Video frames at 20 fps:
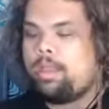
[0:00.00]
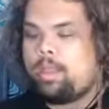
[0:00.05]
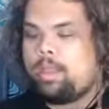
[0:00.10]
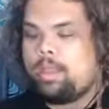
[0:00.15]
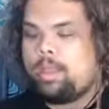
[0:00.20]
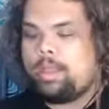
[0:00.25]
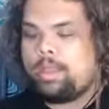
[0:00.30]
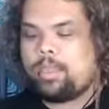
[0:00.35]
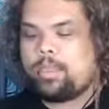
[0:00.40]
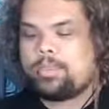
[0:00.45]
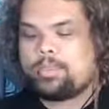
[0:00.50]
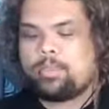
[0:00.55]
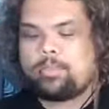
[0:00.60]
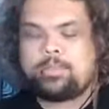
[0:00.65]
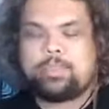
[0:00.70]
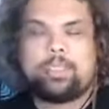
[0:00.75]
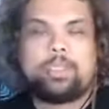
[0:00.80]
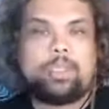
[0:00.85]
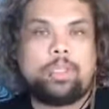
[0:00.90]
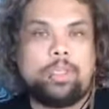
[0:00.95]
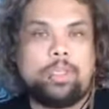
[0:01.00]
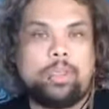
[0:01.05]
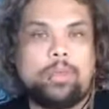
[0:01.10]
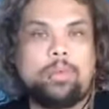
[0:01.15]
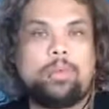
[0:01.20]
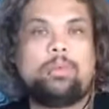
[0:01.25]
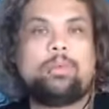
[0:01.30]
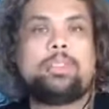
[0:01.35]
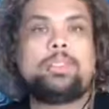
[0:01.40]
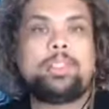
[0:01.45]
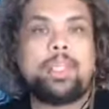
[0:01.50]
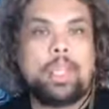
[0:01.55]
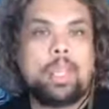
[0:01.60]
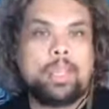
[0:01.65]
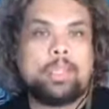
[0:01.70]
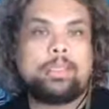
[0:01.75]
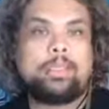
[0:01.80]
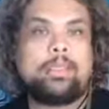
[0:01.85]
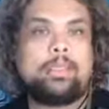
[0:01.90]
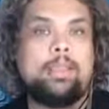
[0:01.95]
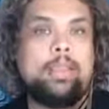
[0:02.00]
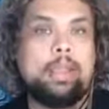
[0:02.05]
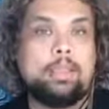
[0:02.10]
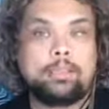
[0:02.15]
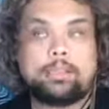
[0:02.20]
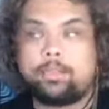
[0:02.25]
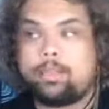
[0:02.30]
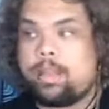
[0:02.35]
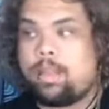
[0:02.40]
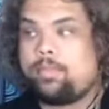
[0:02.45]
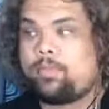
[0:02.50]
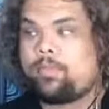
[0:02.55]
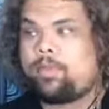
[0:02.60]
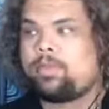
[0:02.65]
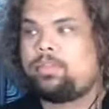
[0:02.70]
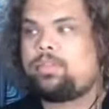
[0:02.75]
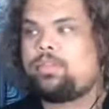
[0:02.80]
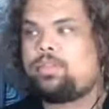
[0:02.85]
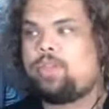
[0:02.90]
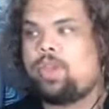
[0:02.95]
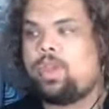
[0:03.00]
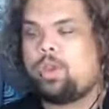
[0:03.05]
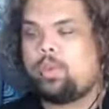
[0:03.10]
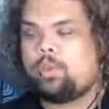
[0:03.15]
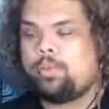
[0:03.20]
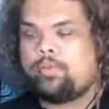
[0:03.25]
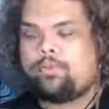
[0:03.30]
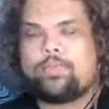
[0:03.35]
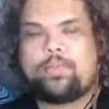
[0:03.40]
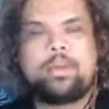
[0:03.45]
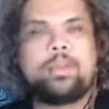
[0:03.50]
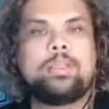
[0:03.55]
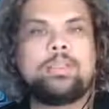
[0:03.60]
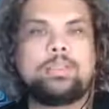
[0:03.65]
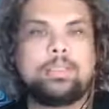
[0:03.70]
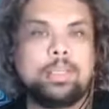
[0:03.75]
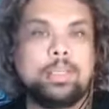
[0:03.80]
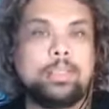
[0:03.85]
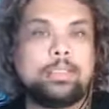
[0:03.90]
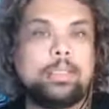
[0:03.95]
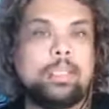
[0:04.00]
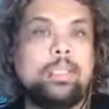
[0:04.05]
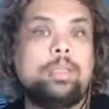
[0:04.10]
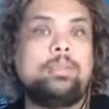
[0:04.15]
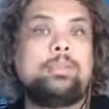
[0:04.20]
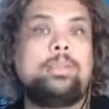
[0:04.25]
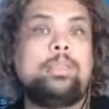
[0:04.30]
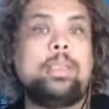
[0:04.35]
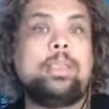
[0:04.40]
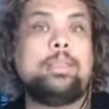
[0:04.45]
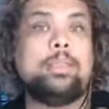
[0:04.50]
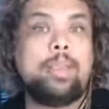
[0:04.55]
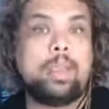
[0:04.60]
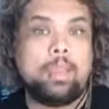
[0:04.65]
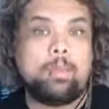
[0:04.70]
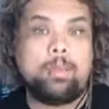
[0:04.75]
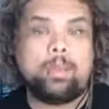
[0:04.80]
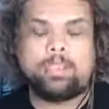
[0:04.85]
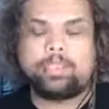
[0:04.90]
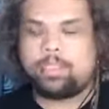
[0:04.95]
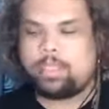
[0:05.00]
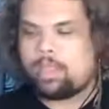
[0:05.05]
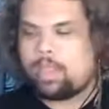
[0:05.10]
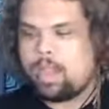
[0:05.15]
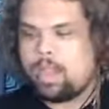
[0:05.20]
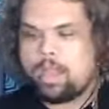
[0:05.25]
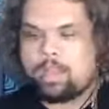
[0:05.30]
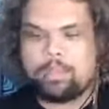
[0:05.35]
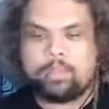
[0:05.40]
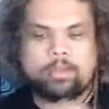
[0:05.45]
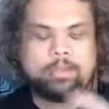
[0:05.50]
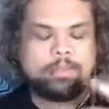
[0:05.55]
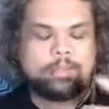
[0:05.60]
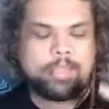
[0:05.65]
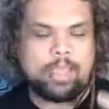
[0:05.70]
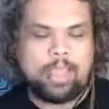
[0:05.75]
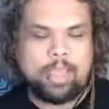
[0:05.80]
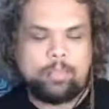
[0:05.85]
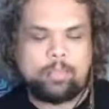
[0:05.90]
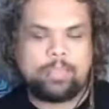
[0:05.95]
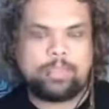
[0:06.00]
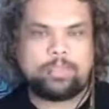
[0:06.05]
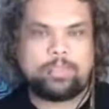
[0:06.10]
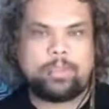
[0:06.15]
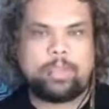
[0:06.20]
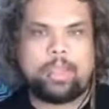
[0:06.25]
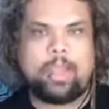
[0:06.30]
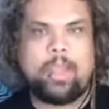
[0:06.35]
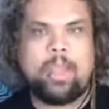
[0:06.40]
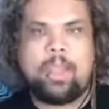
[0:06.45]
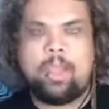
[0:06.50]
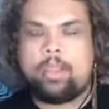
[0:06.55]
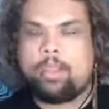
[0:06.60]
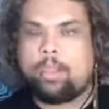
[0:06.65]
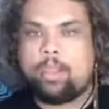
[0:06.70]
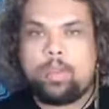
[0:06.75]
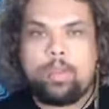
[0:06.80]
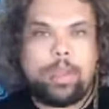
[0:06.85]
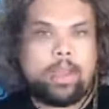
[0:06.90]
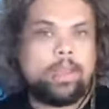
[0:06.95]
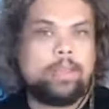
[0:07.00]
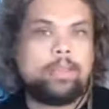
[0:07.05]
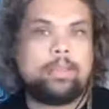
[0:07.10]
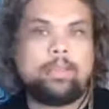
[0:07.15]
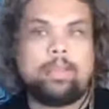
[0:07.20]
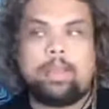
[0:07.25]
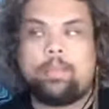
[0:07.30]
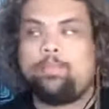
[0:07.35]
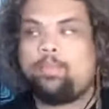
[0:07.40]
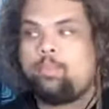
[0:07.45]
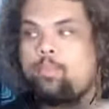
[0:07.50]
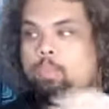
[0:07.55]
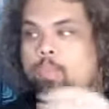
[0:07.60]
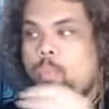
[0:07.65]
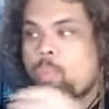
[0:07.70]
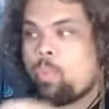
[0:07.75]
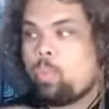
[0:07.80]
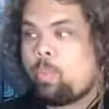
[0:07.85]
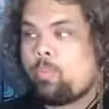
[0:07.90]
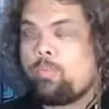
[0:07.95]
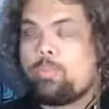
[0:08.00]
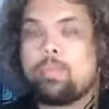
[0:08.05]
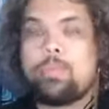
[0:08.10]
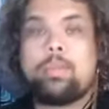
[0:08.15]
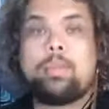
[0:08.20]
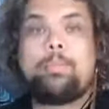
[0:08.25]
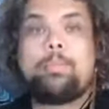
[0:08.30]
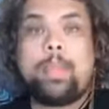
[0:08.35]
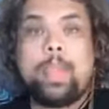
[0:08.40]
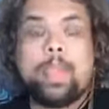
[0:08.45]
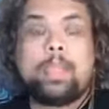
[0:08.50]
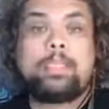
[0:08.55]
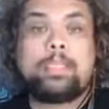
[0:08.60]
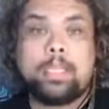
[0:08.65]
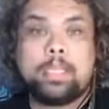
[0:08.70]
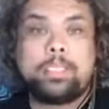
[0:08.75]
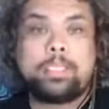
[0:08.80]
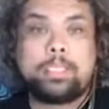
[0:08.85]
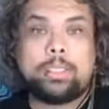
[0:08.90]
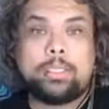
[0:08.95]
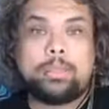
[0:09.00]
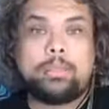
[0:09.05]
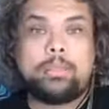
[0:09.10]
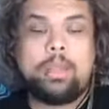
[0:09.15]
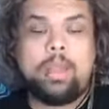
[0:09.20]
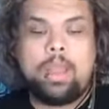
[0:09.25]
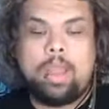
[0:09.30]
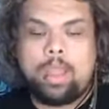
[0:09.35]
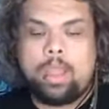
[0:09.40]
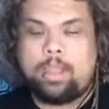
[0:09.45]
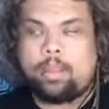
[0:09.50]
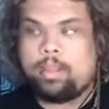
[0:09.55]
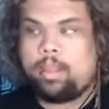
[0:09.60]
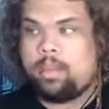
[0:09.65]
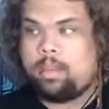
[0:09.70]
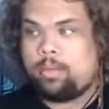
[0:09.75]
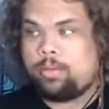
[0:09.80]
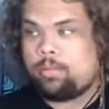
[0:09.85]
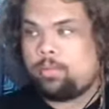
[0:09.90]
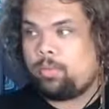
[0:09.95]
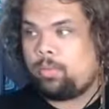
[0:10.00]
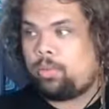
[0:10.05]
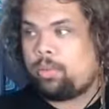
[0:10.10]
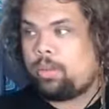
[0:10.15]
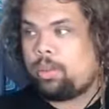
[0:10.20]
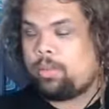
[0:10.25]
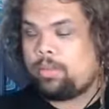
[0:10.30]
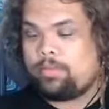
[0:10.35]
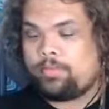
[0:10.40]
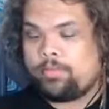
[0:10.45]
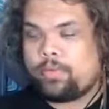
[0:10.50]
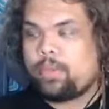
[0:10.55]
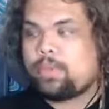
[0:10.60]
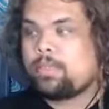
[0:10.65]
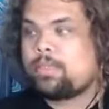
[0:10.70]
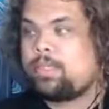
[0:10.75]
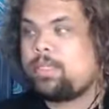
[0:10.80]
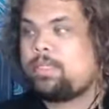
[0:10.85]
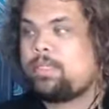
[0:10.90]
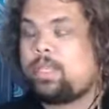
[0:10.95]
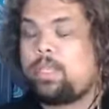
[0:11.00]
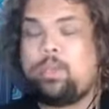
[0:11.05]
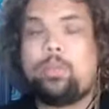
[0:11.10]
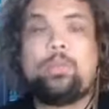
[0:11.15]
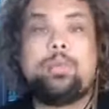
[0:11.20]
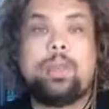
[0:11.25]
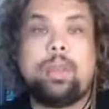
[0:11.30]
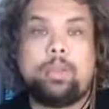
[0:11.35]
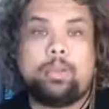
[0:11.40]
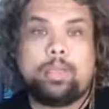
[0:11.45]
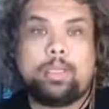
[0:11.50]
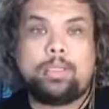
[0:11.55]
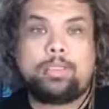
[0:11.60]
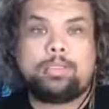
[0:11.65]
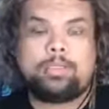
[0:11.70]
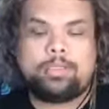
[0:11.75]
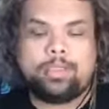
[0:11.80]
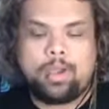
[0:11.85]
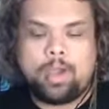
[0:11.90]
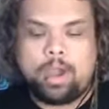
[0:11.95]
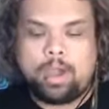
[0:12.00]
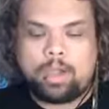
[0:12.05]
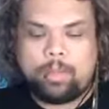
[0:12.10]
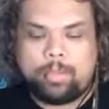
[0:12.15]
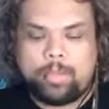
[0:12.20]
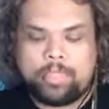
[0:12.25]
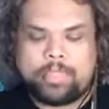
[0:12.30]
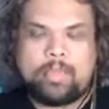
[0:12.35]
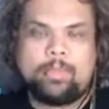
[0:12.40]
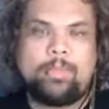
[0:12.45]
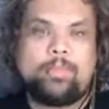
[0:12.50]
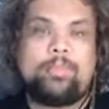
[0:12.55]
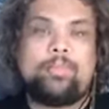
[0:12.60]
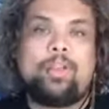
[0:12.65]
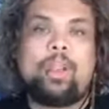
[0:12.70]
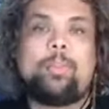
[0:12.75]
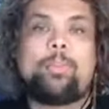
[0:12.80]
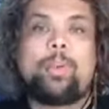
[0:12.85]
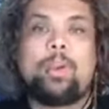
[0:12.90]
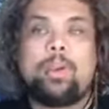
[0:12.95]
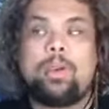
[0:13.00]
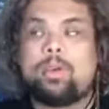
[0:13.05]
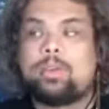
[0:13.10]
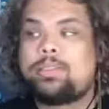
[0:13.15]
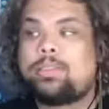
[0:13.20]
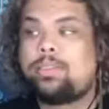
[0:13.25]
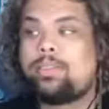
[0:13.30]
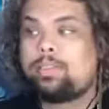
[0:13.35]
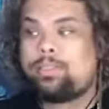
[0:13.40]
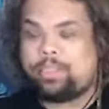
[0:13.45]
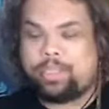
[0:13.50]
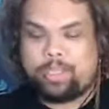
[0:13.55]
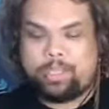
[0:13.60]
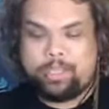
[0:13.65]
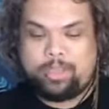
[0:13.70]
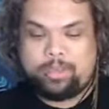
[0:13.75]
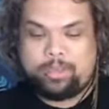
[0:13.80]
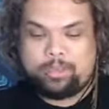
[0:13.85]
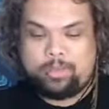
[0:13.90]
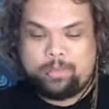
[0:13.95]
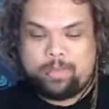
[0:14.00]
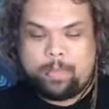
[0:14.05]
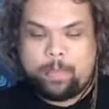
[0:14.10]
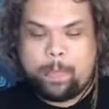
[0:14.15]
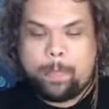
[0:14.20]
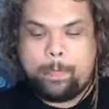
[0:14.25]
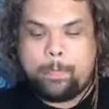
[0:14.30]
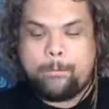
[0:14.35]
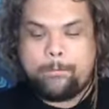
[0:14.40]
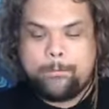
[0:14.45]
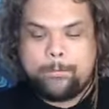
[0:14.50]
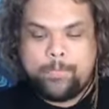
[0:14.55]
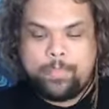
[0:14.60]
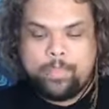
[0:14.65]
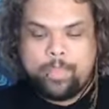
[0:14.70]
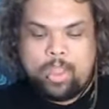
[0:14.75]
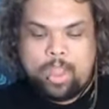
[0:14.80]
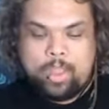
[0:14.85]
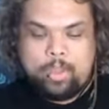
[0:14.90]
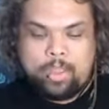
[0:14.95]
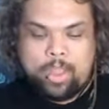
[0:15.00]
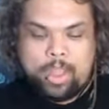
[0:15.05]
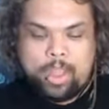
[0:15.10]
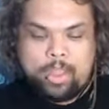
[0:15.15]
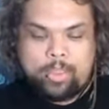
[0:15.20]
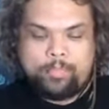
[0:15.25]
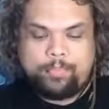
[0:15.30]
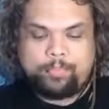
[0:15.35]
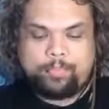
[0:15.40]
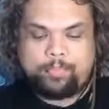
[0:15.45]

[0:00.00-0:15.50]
It is up to you to take it to the next level. So the first things that you've seen, the image, the colors, the imagery, you know, anything, pay attention. And you know, the first things that you notice are going to be something very personal to you. Okay?